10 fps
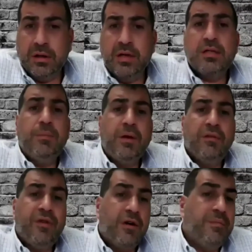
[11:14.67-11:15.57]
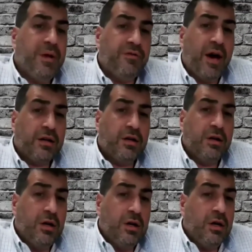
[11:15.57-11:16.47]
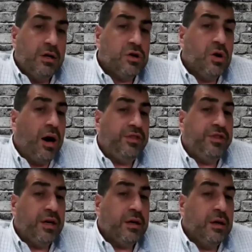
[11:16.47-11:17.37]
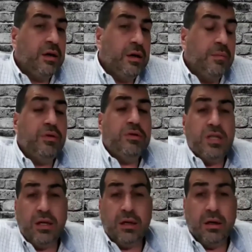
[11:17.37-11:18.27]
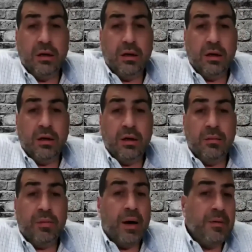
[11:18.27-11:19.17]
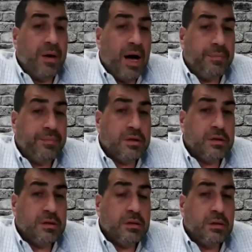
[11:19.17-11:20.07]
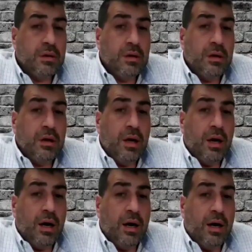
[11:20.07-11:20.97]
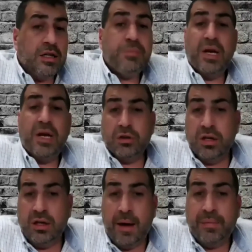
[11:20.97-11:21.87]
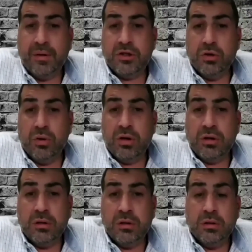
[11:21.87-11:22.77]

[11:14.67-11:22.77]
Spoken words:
is going to be a very big factor. So I think boutique, mom and pops, specialty type of stores,